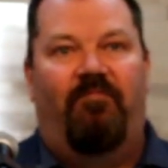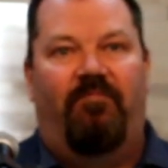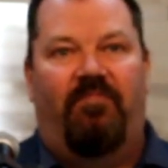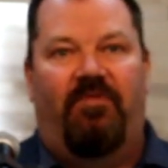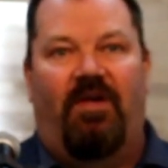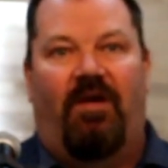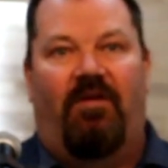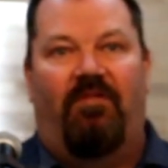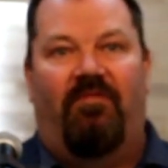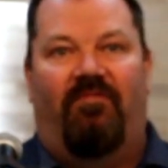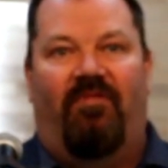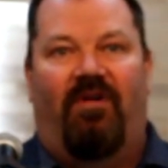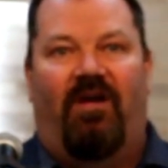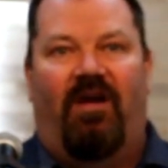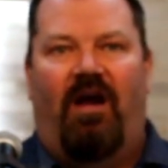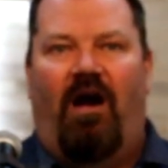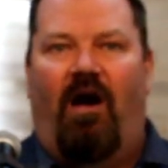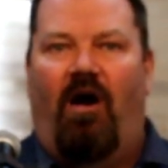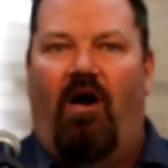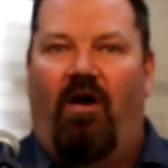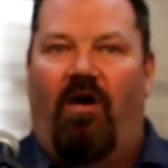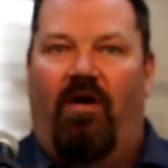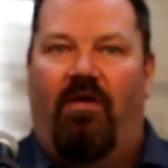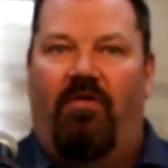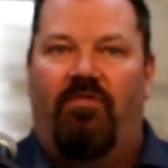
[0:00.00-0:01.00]
sounds very
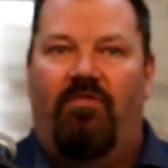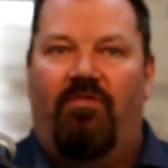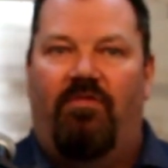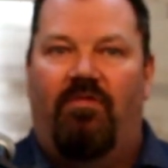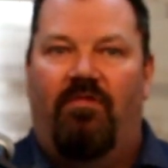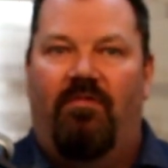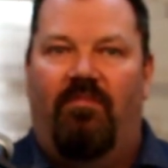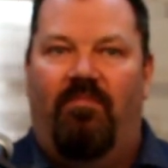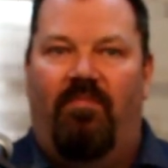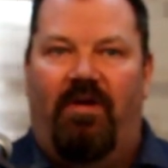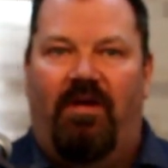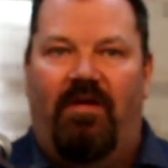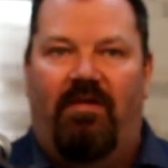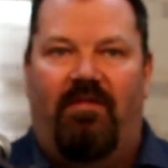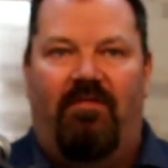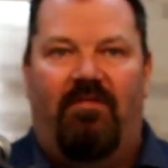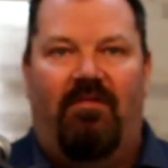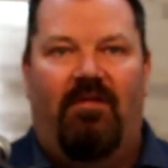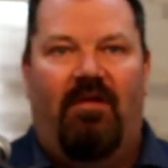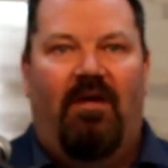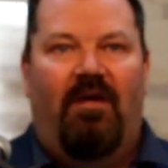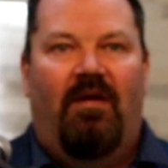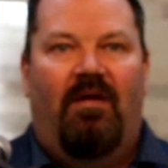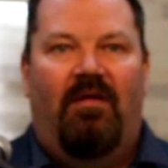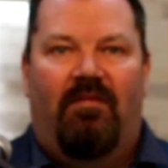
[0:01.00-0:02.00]
harsh, but
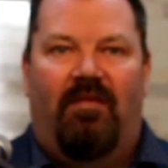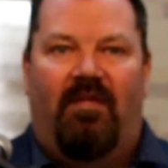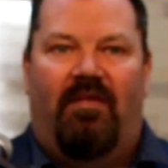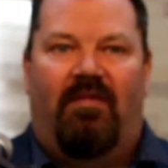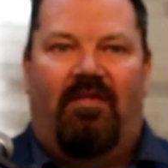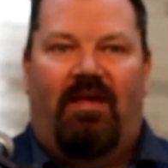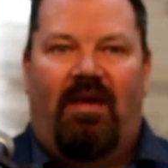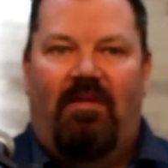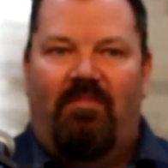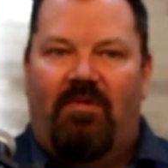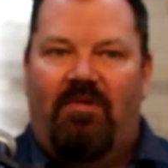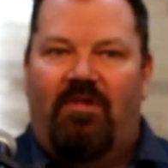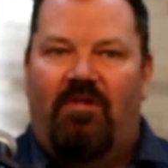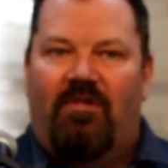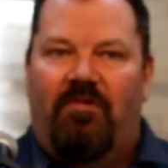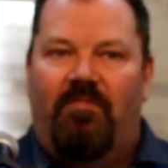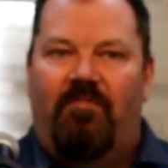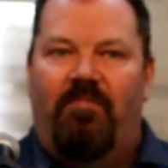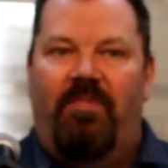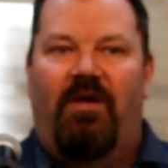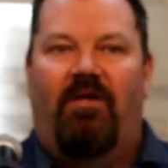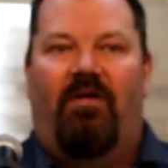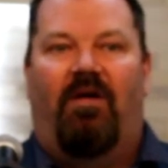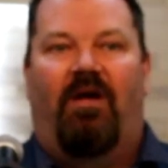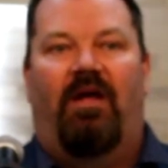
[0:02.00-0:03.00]
it's the same
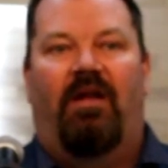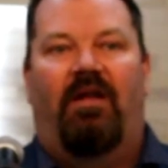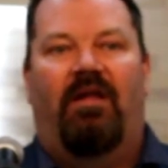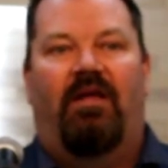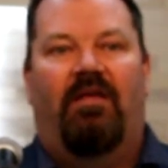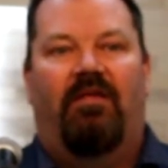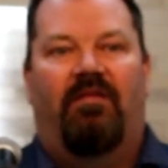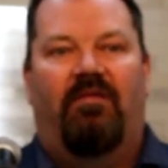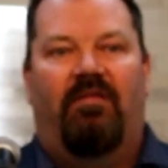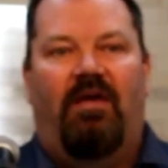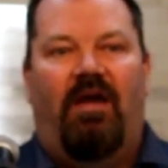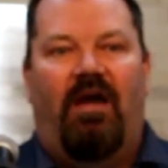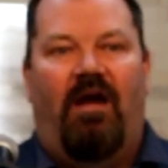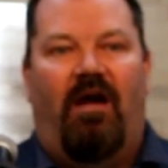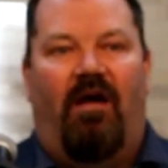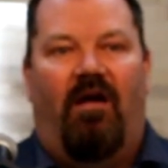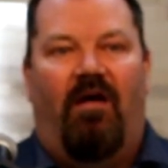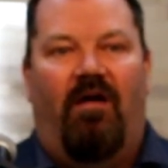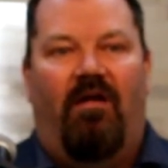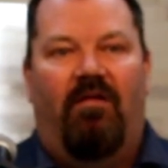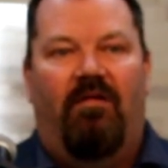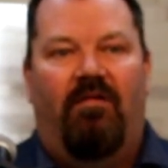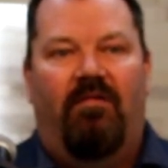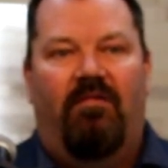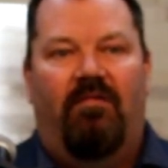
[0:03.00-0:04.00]
spirit is
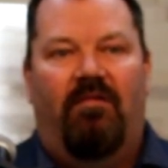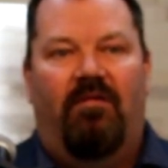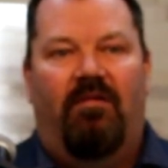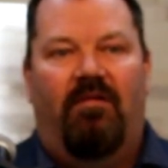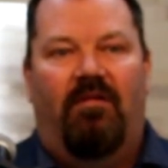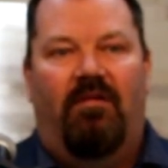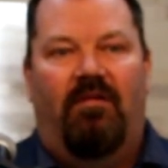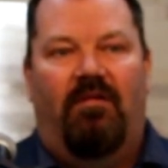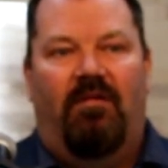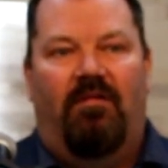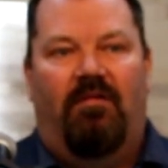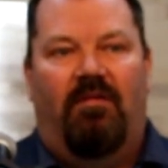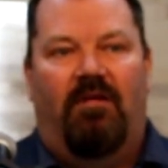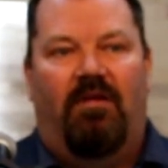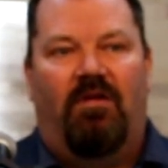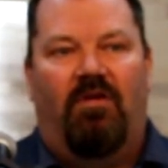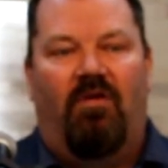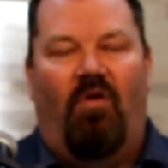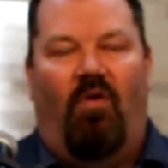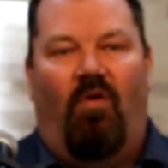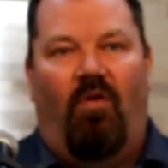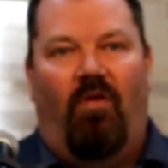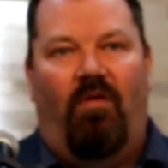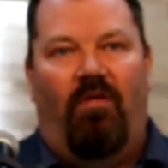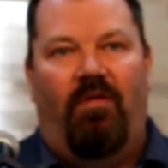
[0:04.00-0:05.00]
there. The
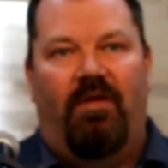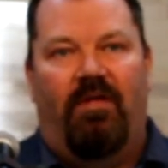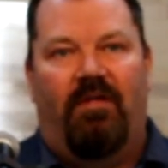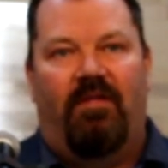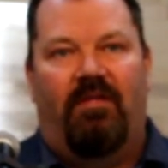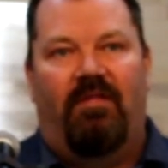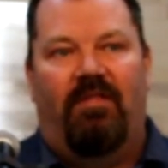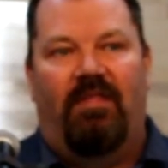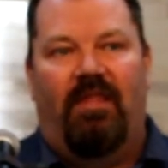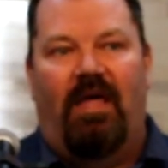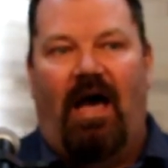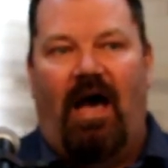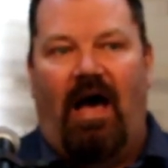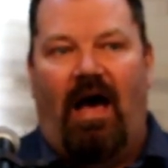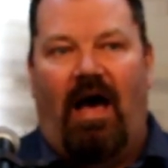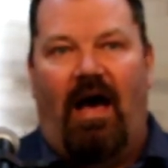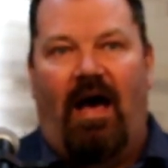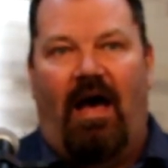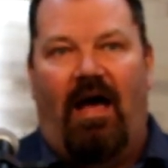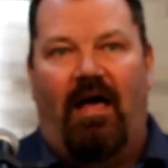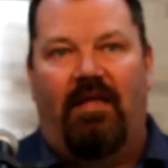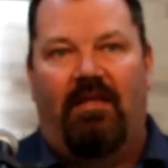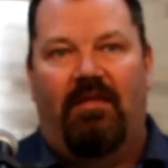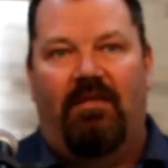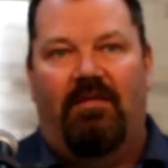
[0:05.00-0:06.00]
goal is
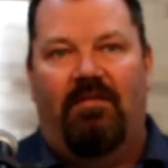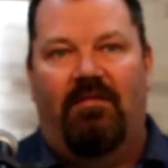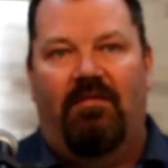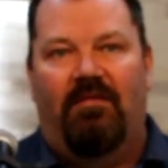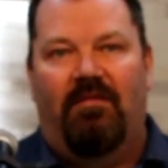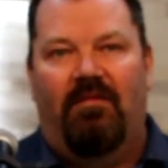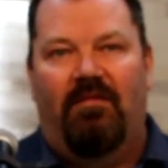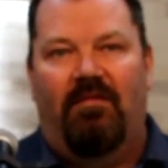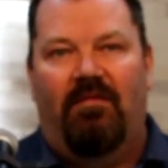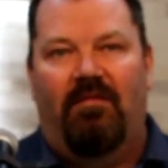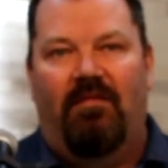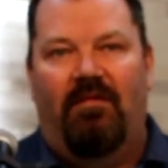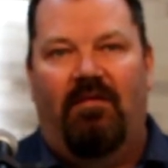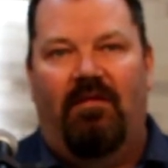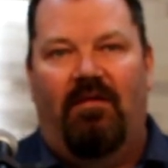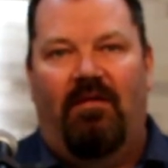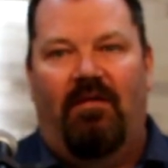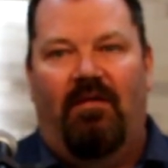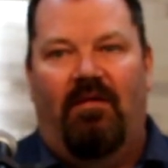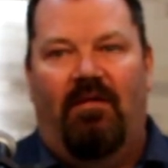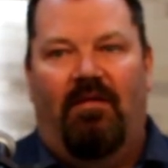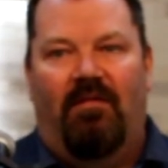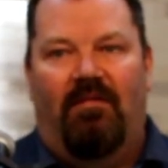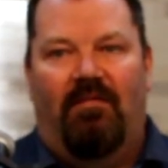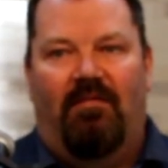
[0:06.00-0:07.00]
not
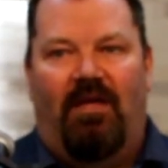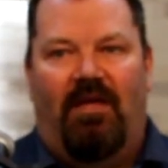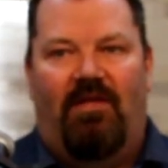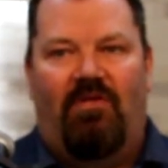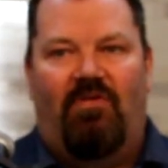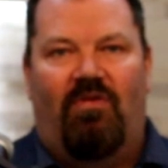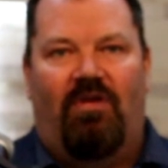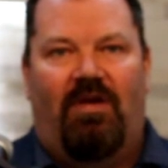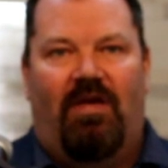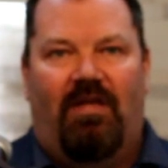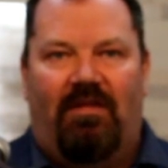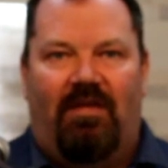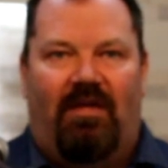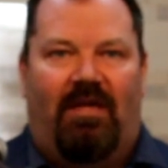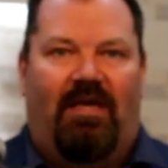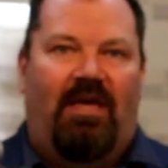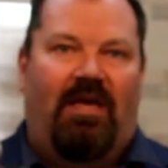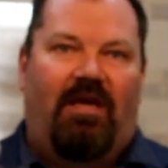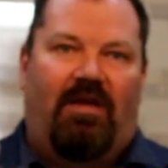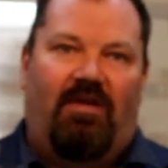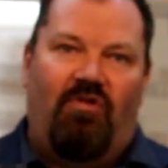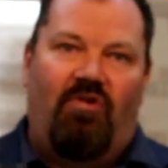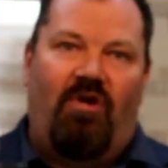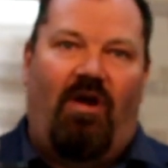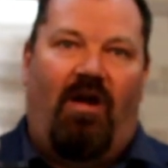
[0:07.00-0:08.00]
that you get to
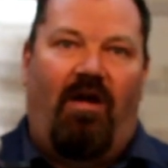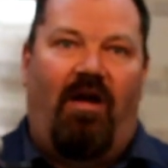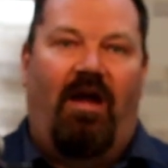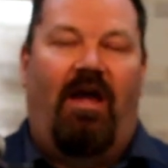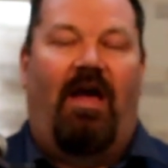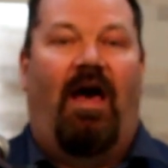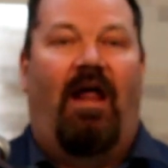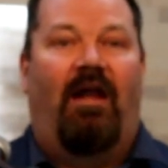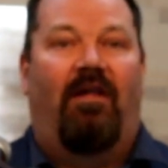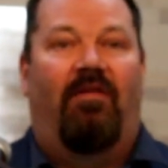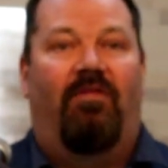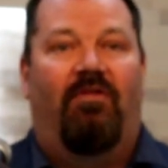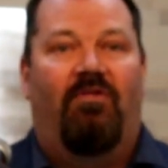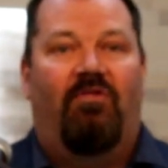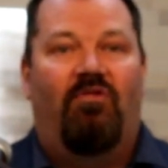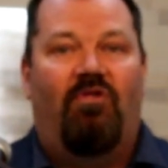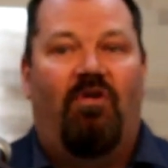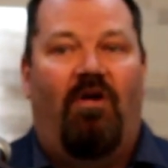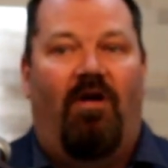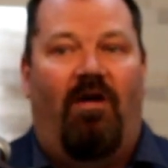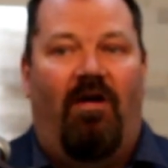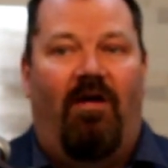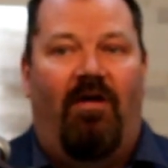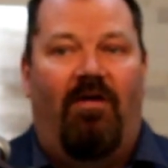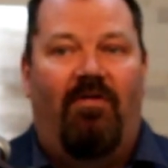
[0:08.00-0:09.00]
kick Jerry out of the
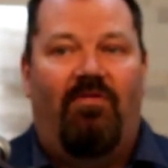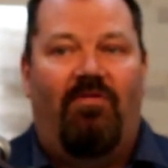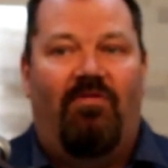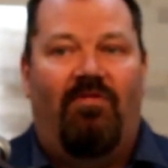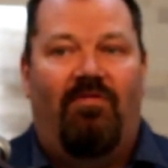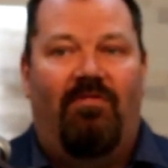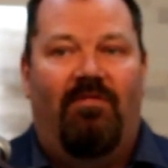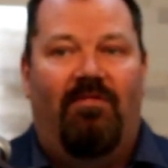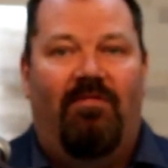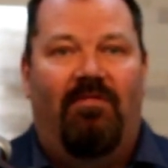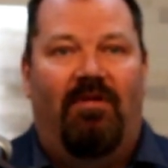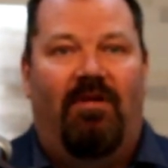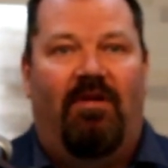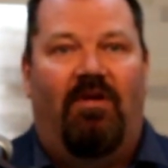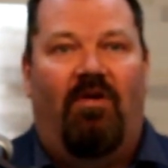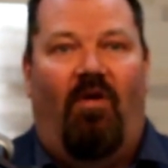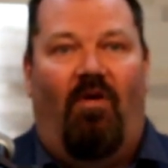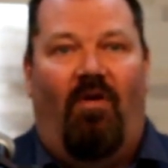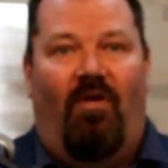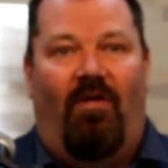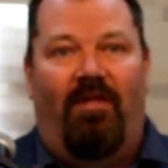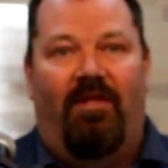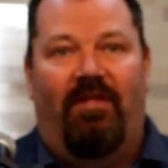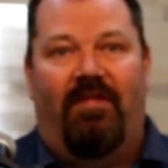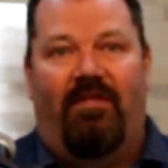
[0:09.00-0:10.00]
church. The
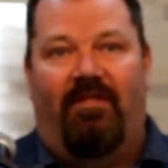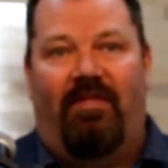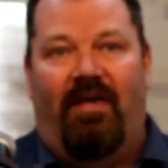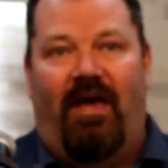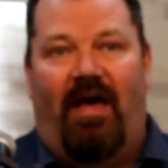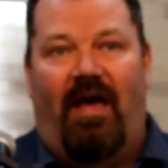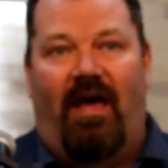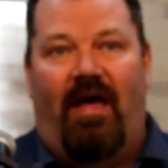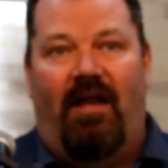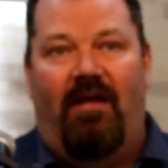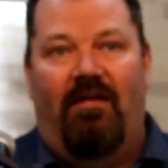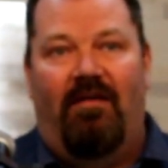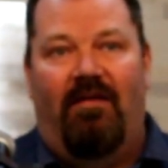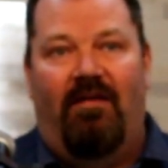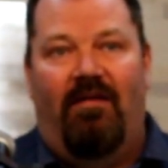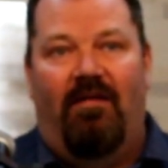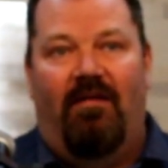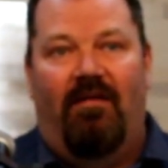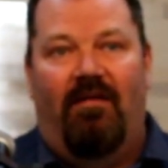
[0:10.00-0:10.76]
goal is that